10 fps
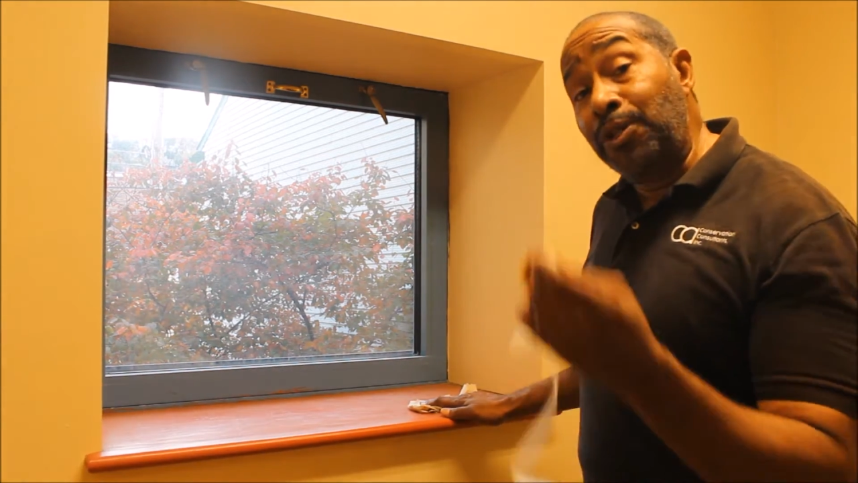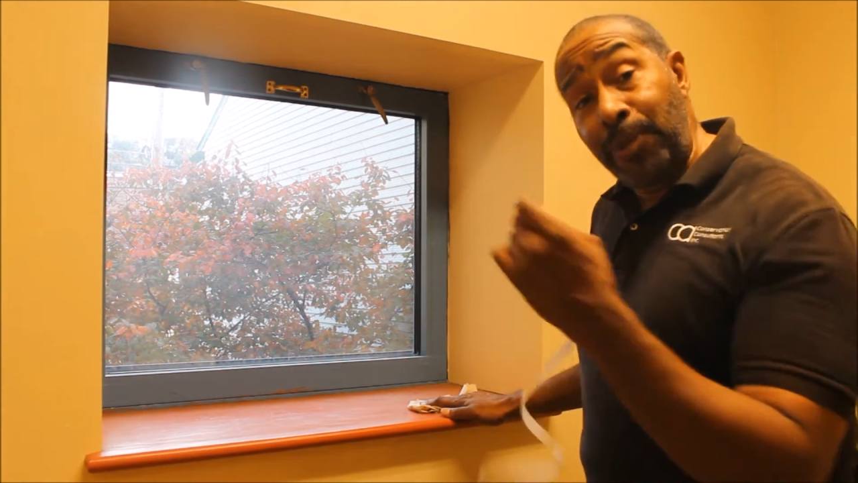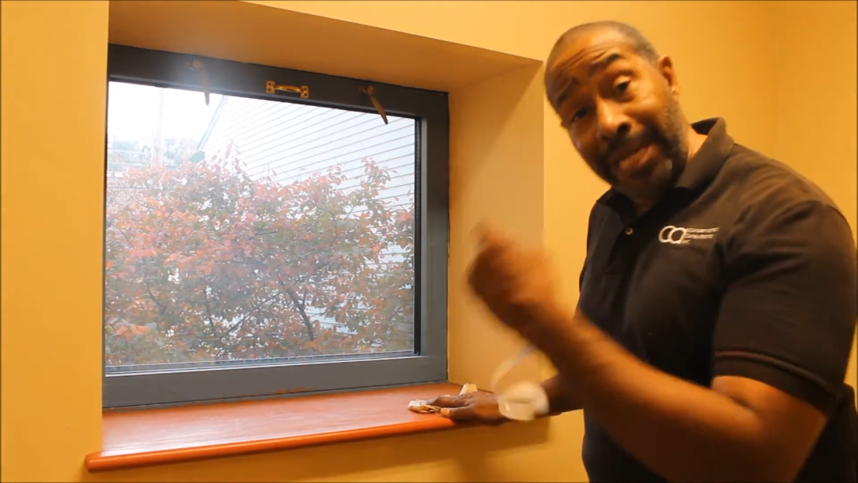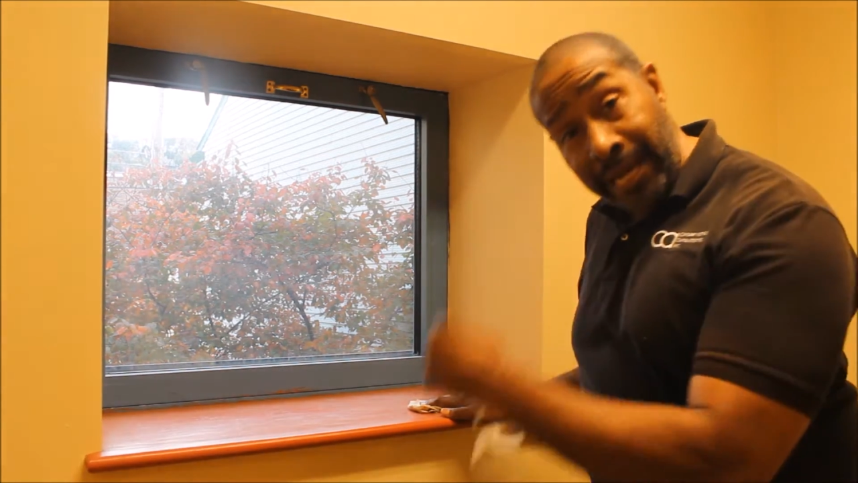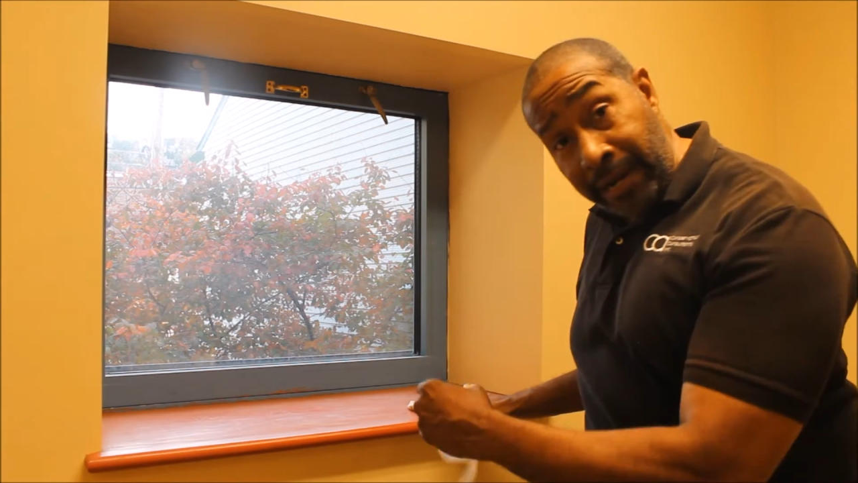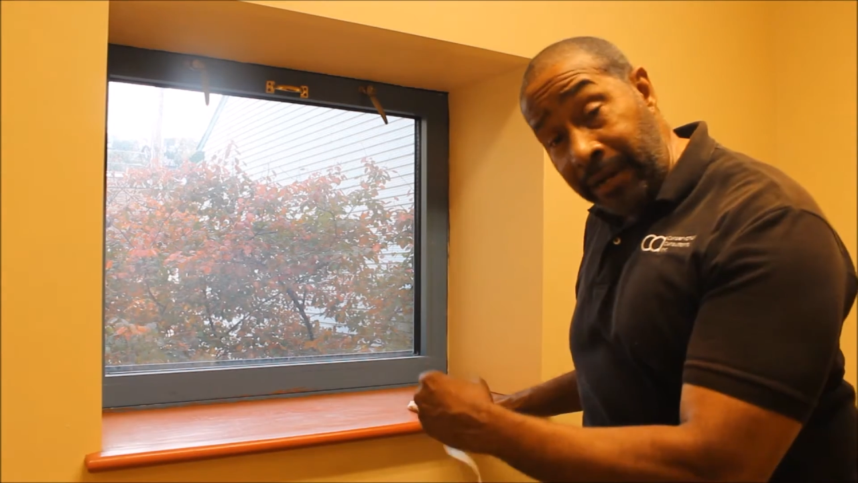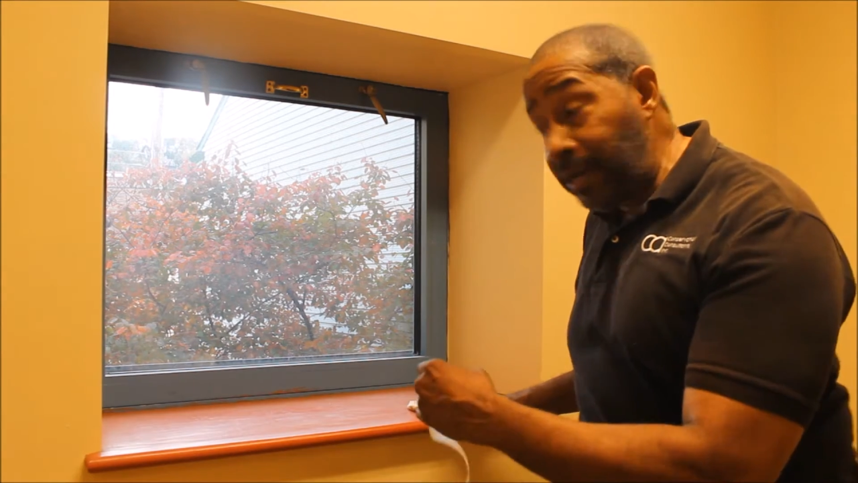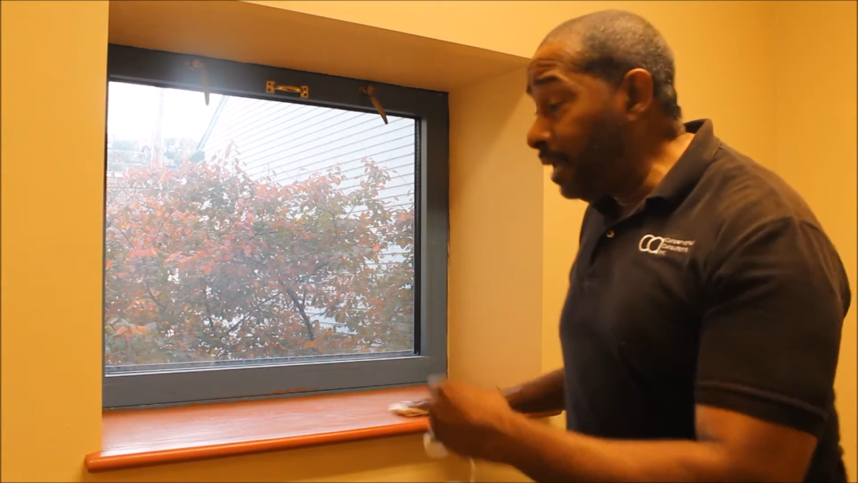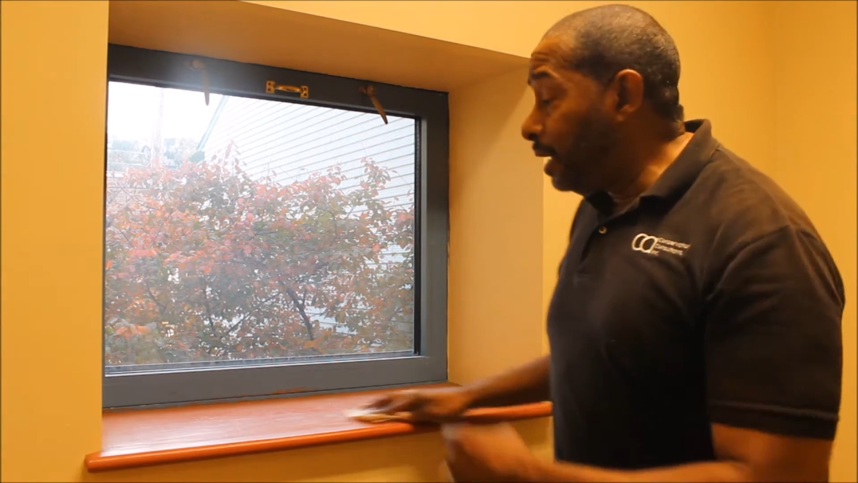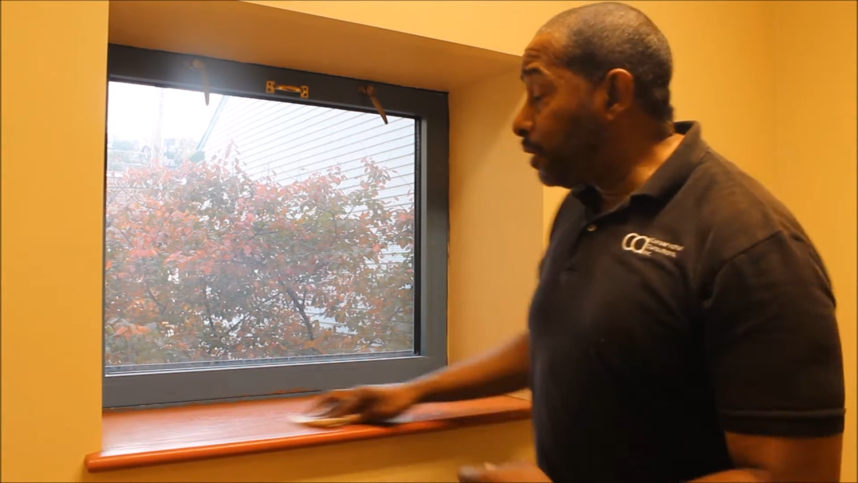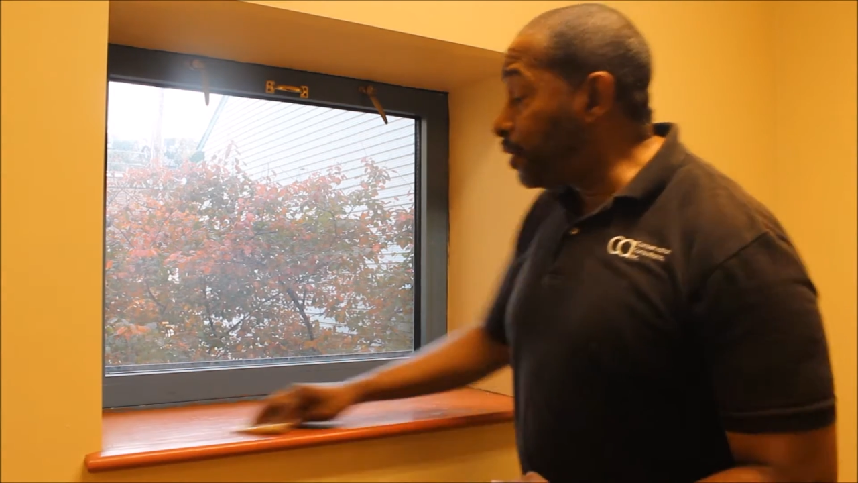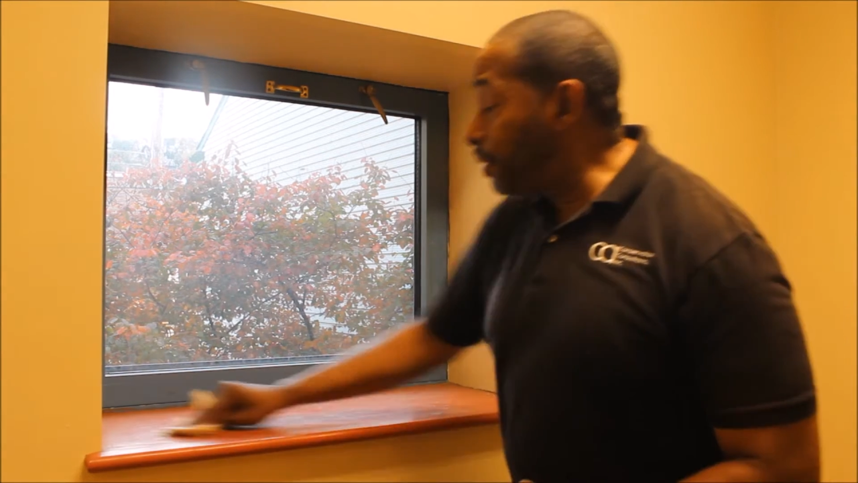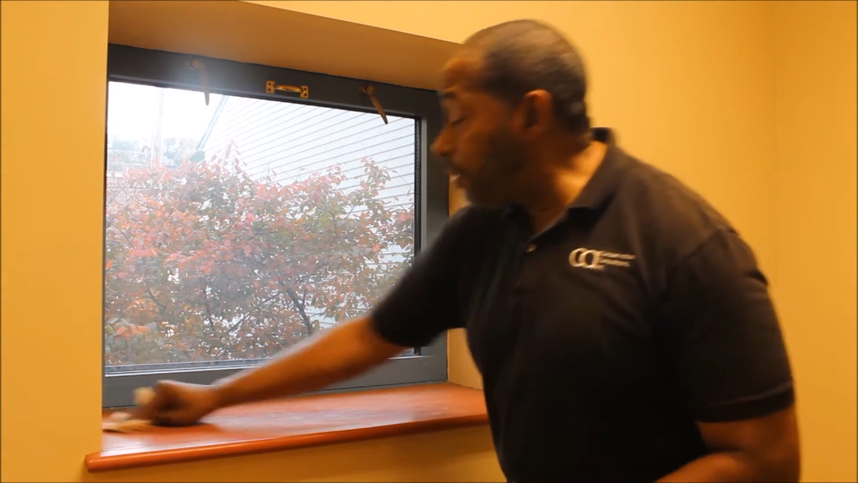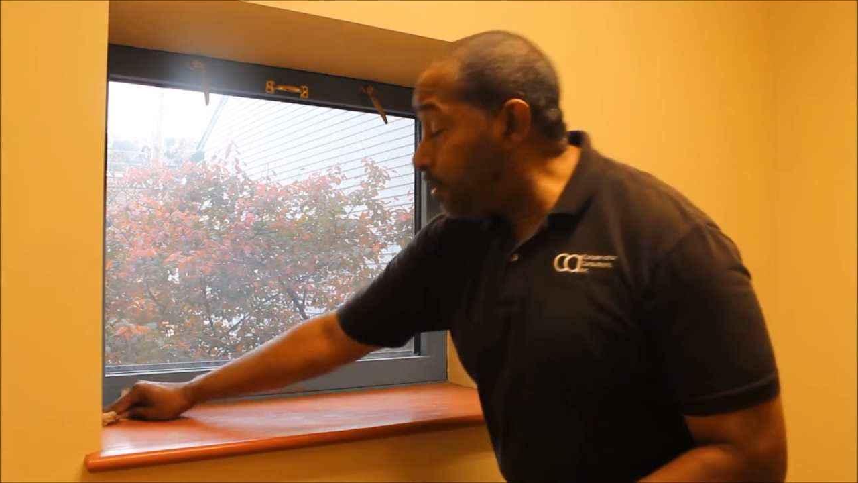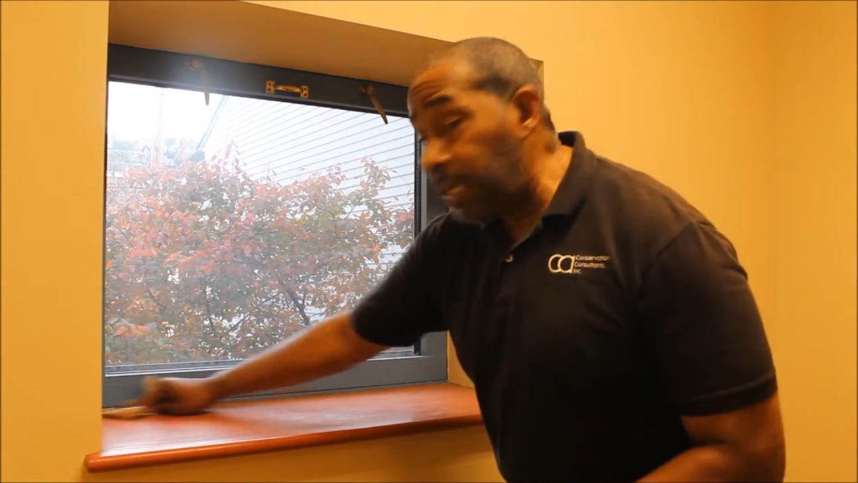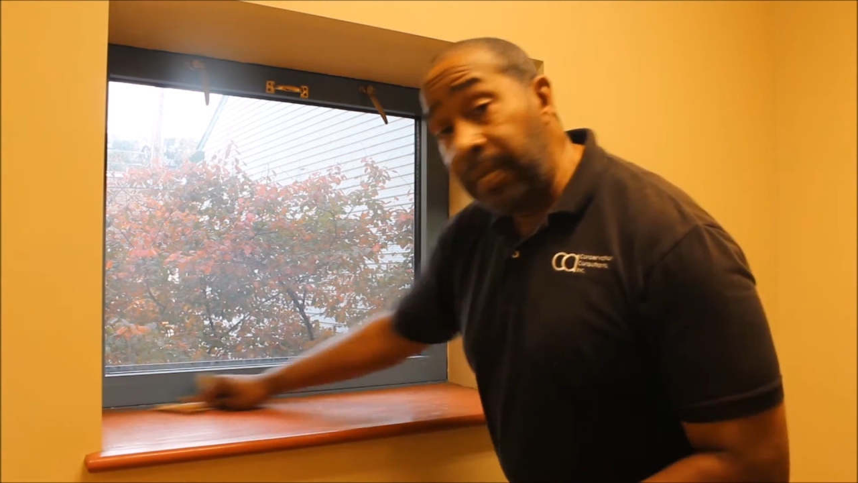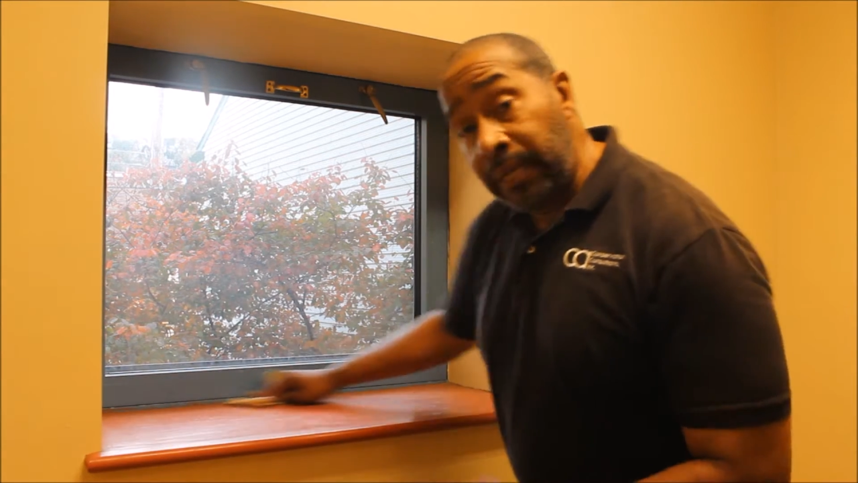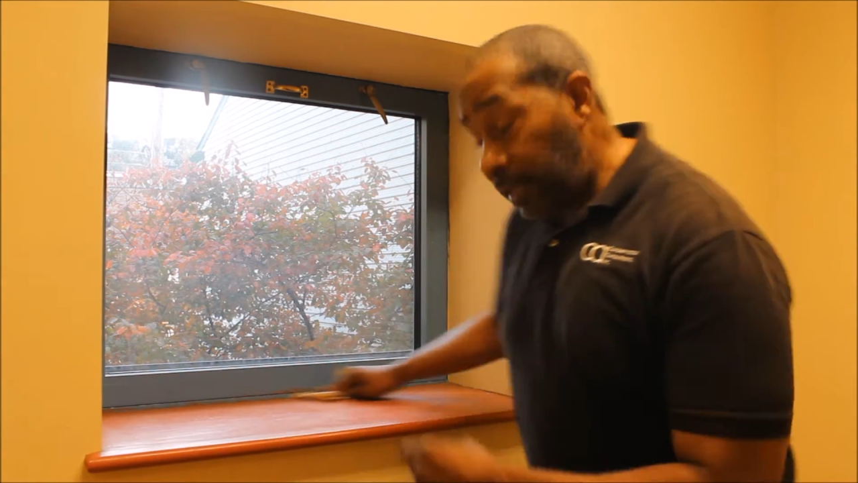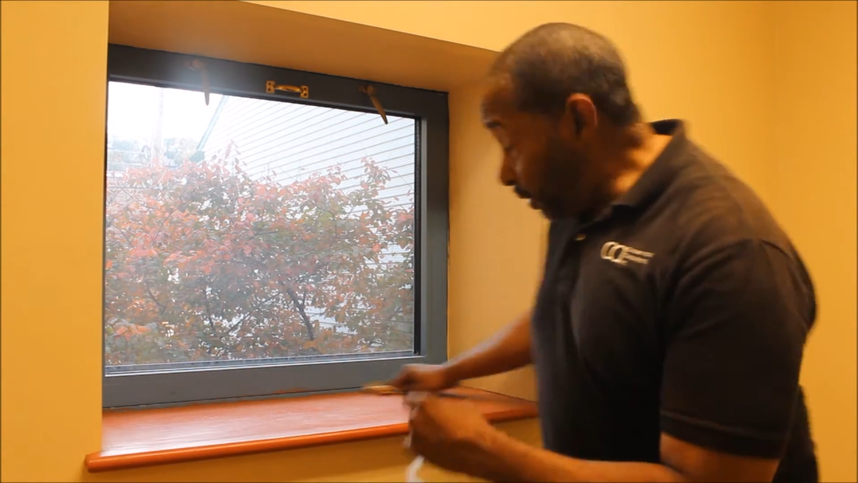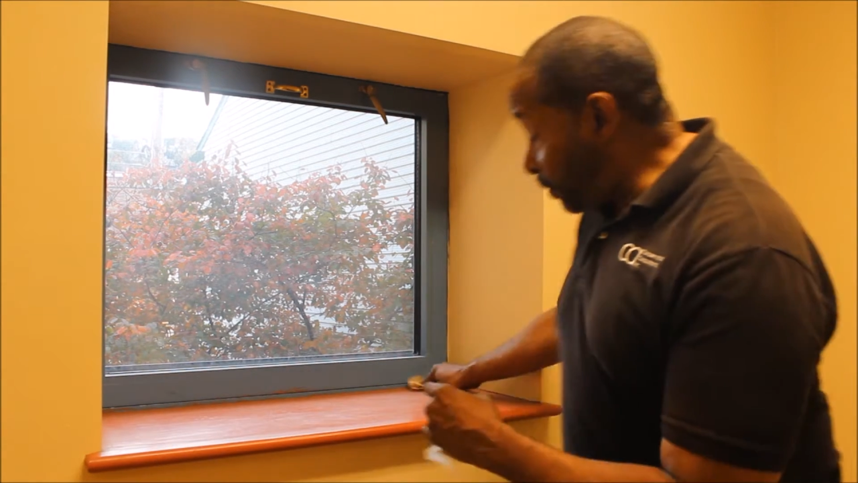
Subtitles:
to adhere to the